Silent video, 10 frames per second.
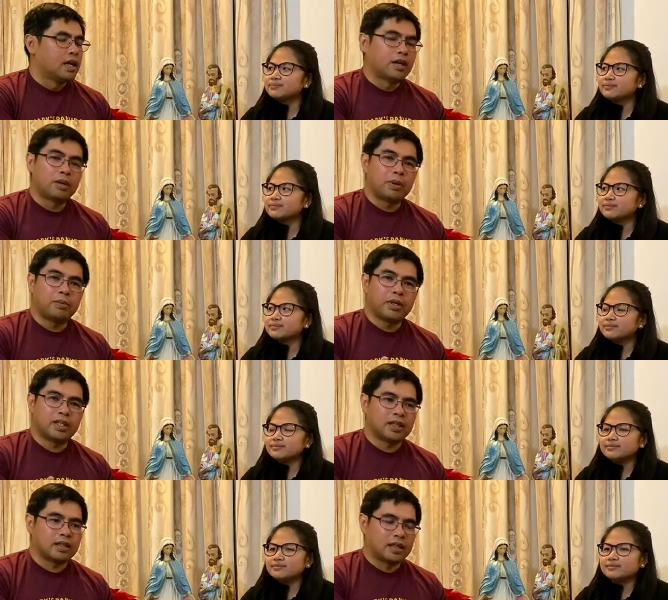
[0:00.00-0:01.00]
Speaker 1: and remember
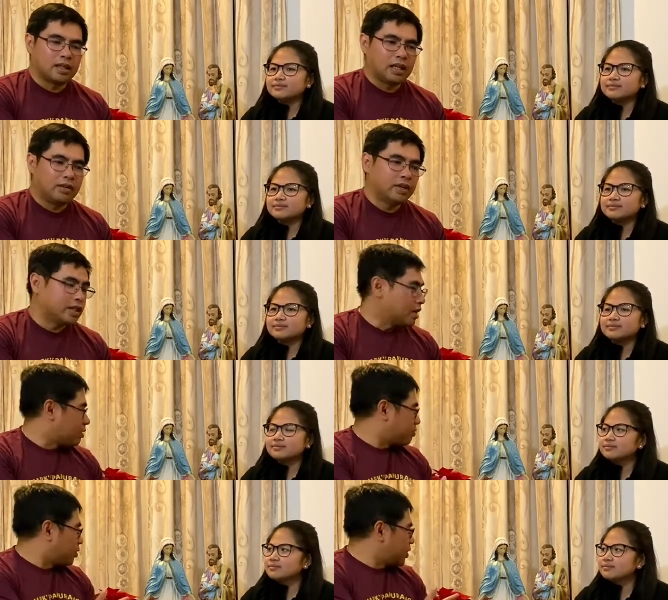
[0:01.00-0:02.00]
that even the
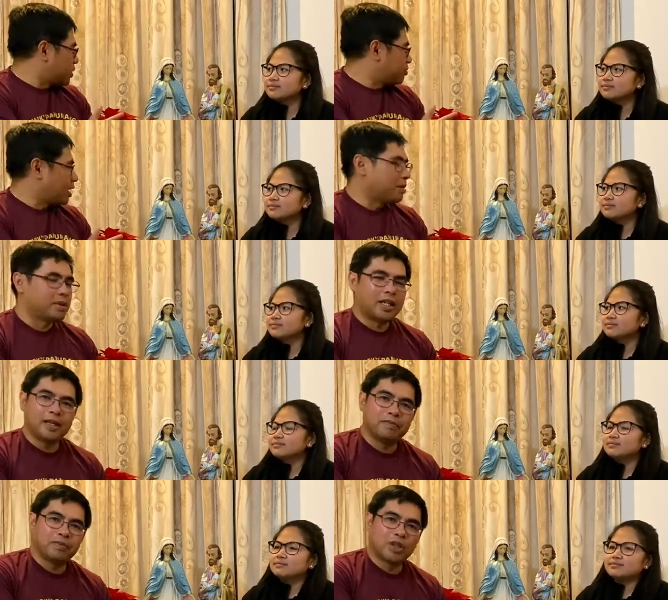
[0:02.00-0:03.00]
first family
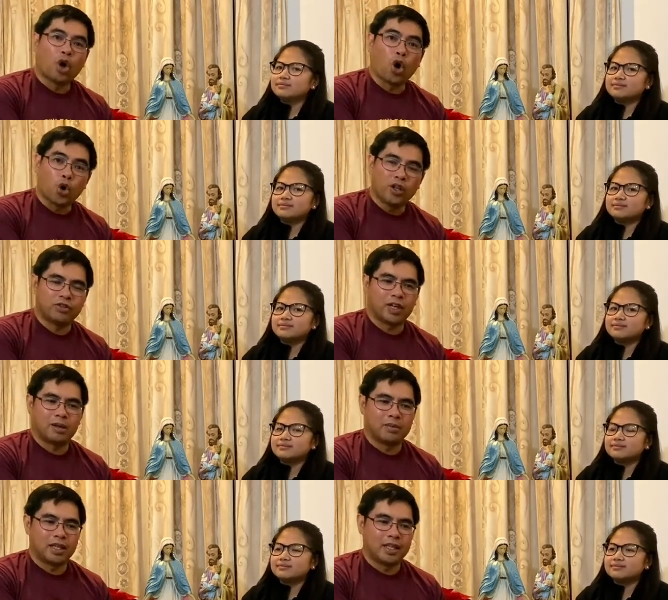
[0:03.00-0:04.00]
the holy
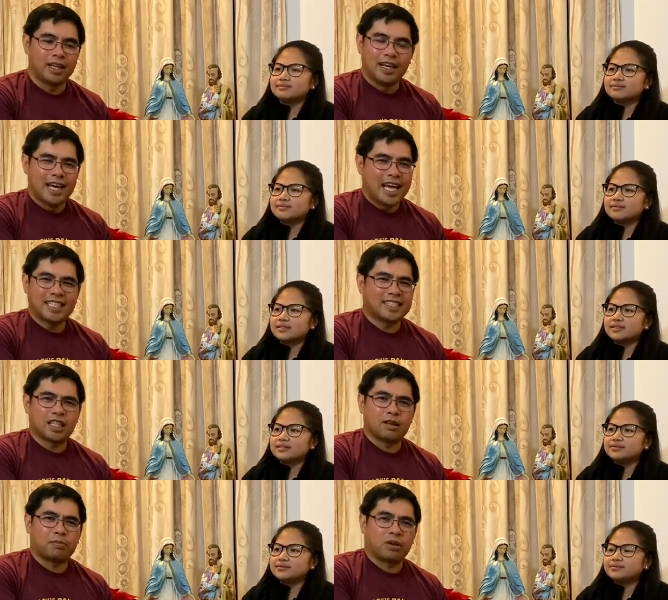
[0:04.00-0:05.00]
family is
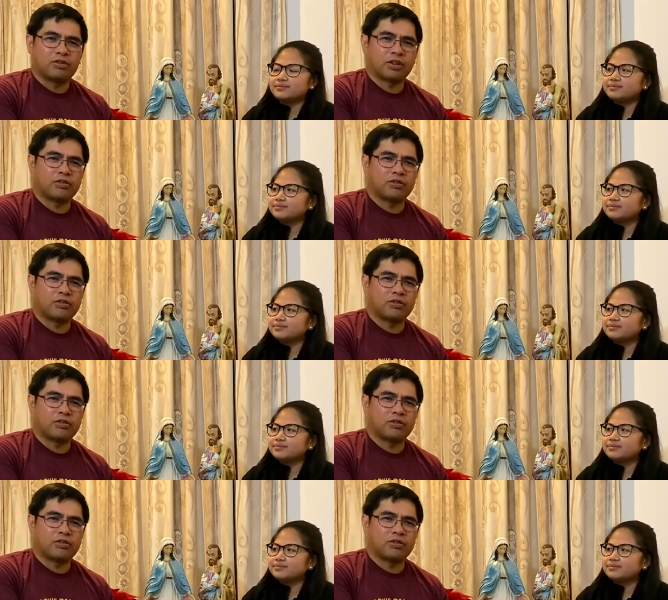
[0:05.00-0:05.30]
not a perfect